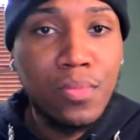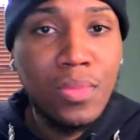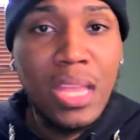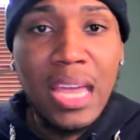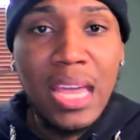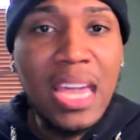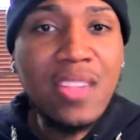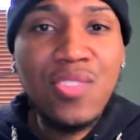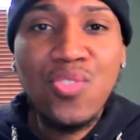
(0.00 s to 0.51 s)

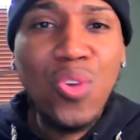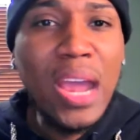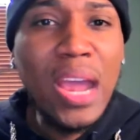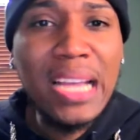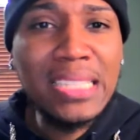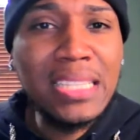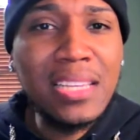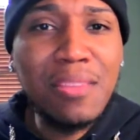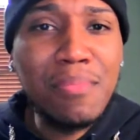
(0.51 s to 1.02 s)
It's
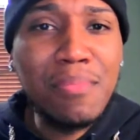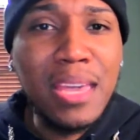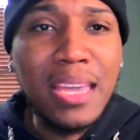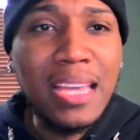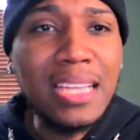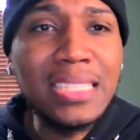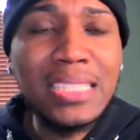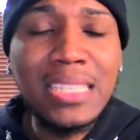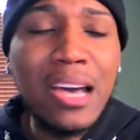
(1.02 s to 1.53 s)
crazy to me.
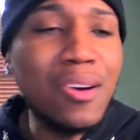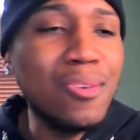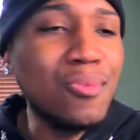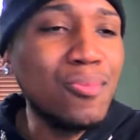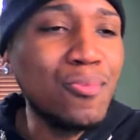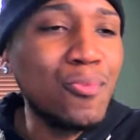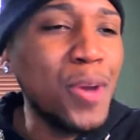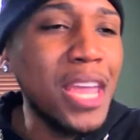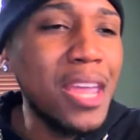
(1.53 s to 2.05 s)
It's so
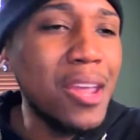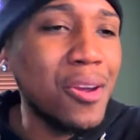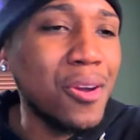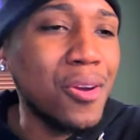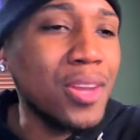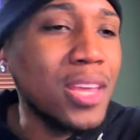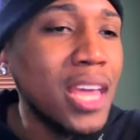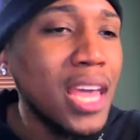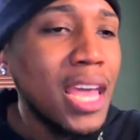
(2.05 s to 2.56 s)

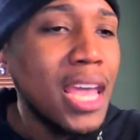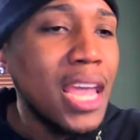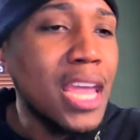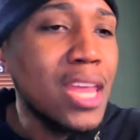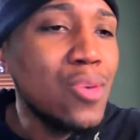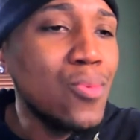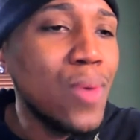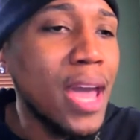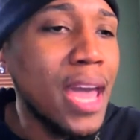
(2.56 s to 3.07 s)
weird.
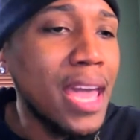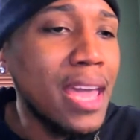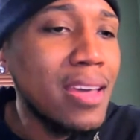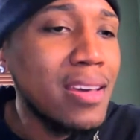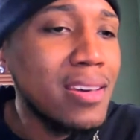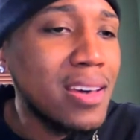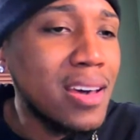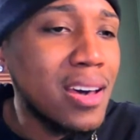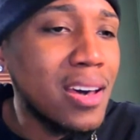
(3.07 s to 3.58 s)
Anyway,
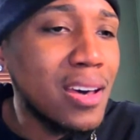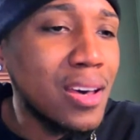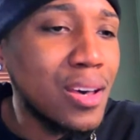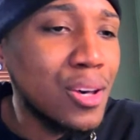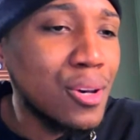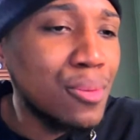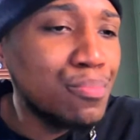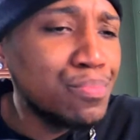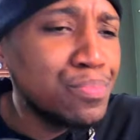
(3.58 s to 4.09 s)

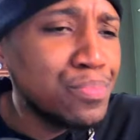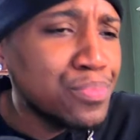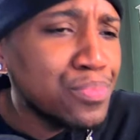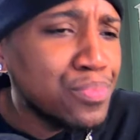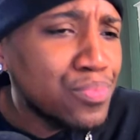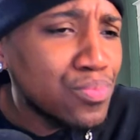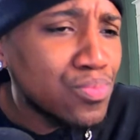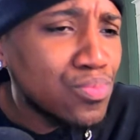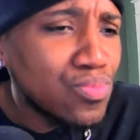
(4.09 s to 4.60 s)
um,
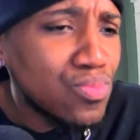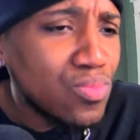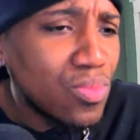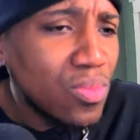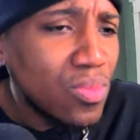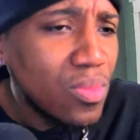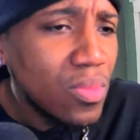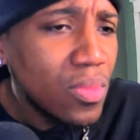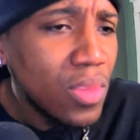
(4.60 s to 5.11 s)

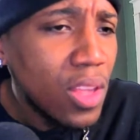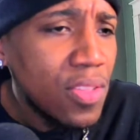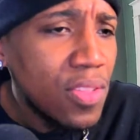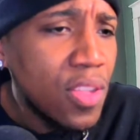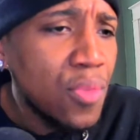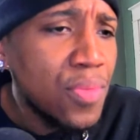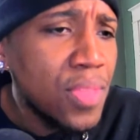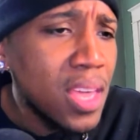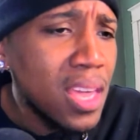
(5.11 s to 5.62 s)

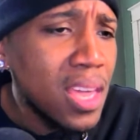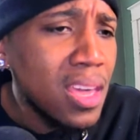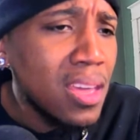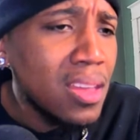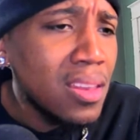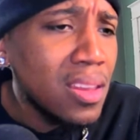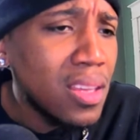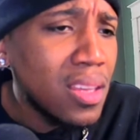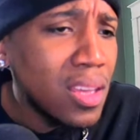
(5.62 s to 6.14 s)
so
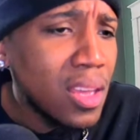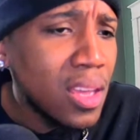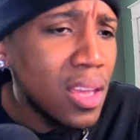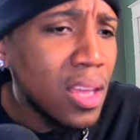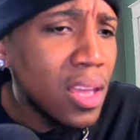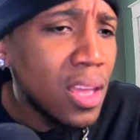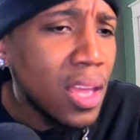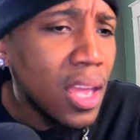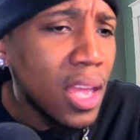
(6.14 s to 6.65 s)
then
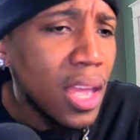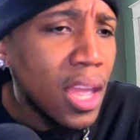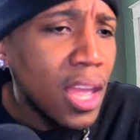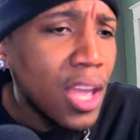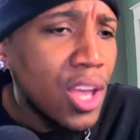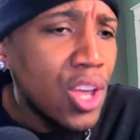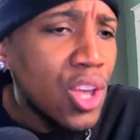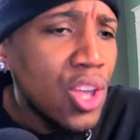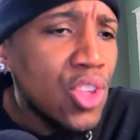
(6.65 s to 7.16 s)

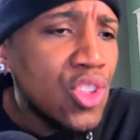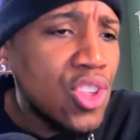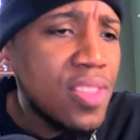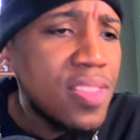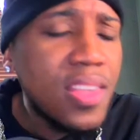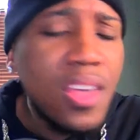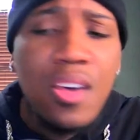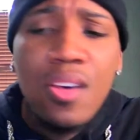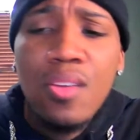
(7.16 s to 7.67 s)

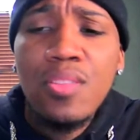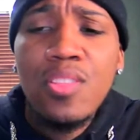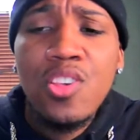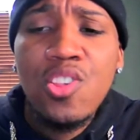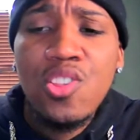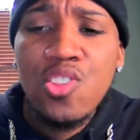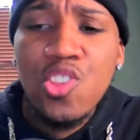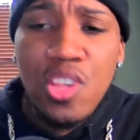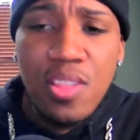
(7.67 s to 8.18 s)
Gizelle
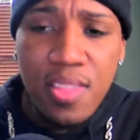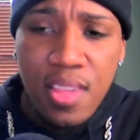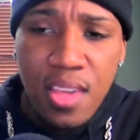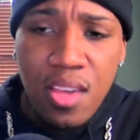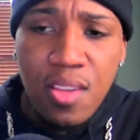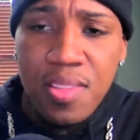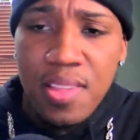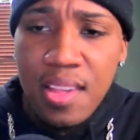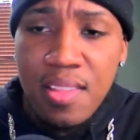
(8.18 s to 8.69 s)

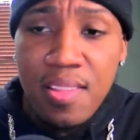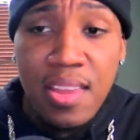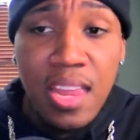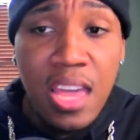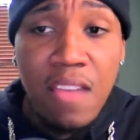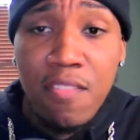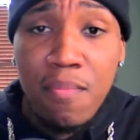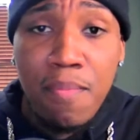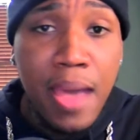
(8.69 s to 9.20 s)
Gizelle says that
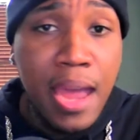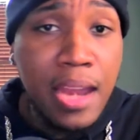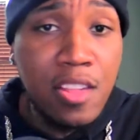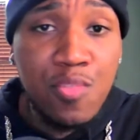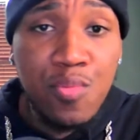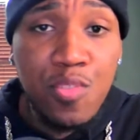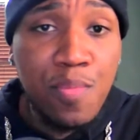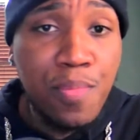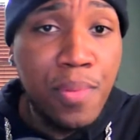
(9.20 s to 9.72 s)

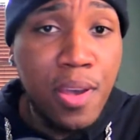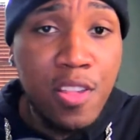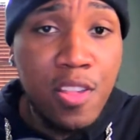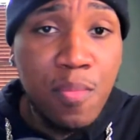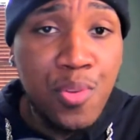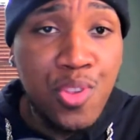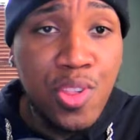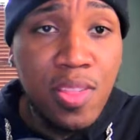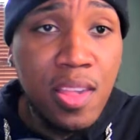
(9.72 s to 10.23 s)
everybody's
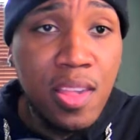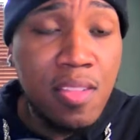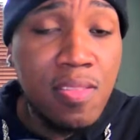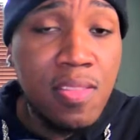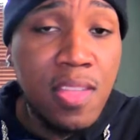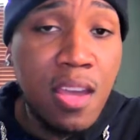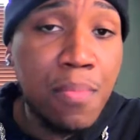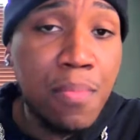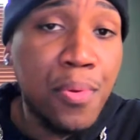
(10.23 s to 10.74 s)
responsible. She says
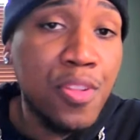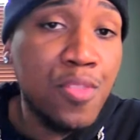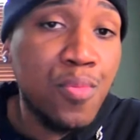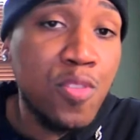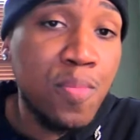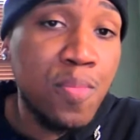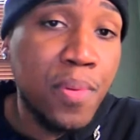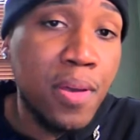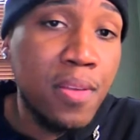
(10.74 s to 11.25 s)
Deborah is
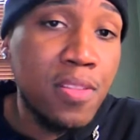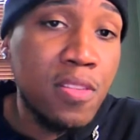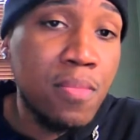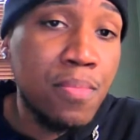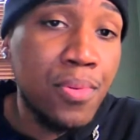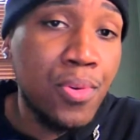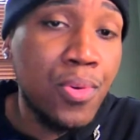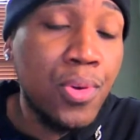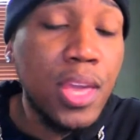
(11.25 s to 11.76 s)

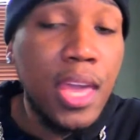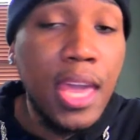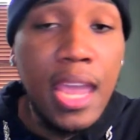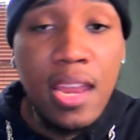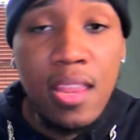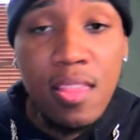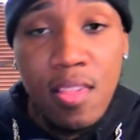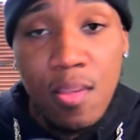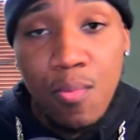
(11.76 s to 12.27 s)
responsible,
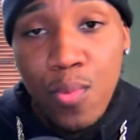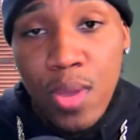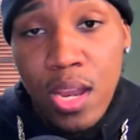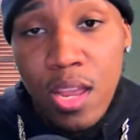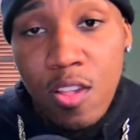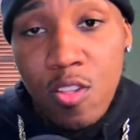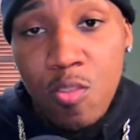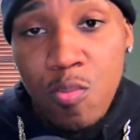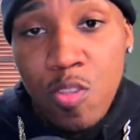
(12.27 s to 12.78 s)
Candiace and
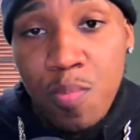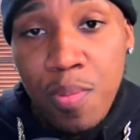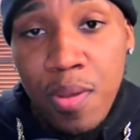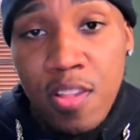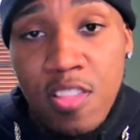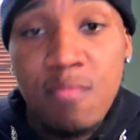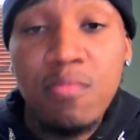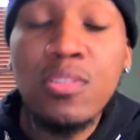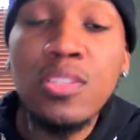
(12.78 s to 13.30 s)
Wendy is
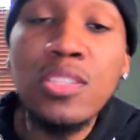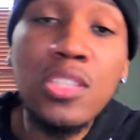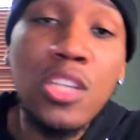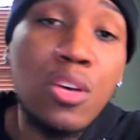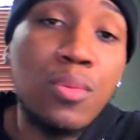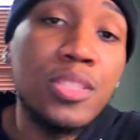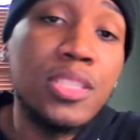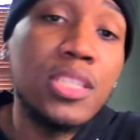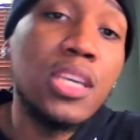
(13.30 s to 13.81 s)
responsible, and
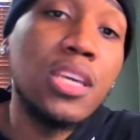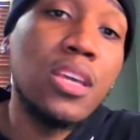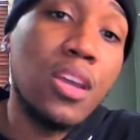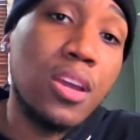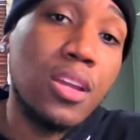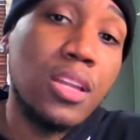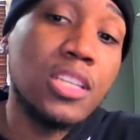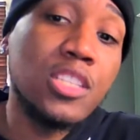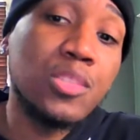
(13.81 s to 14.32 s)
so is
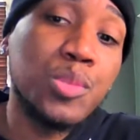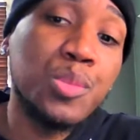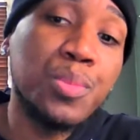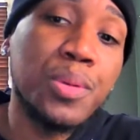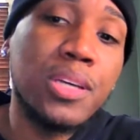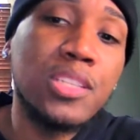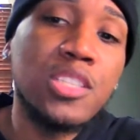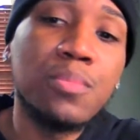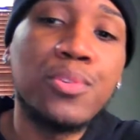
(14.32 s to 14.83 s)
Keiarna is
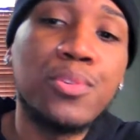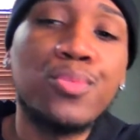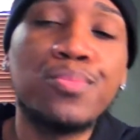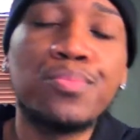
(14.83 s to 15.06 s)
responsible.